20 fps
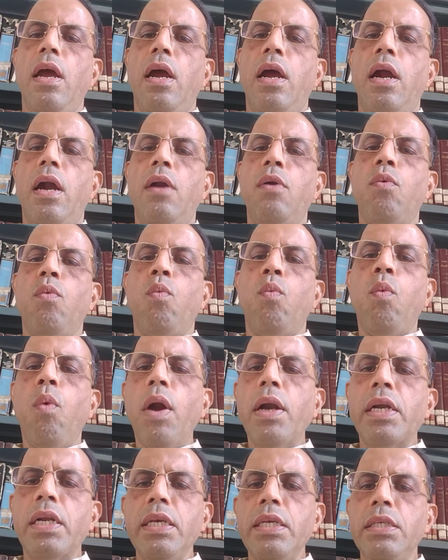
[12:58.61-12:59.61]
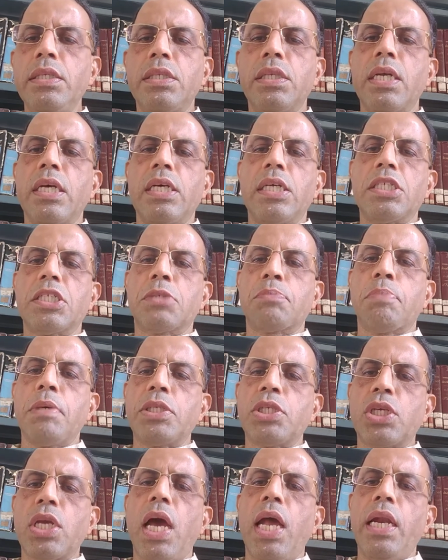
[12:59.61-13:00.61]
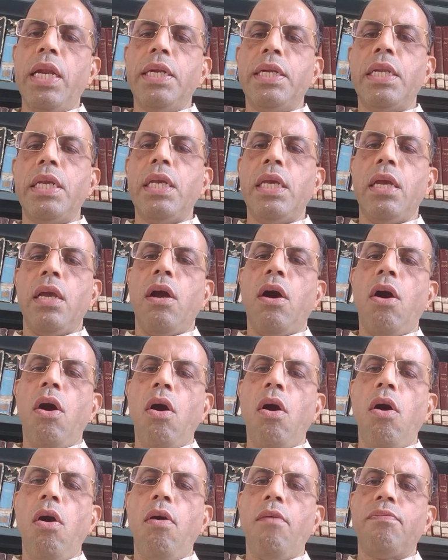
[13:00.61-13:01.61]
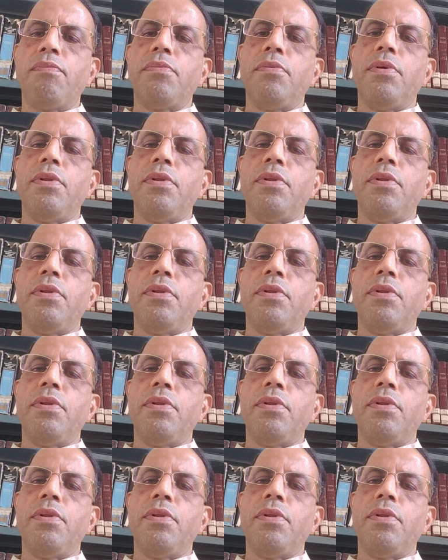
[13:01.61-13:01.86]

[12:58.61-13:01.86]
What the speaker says: and what is the speciality of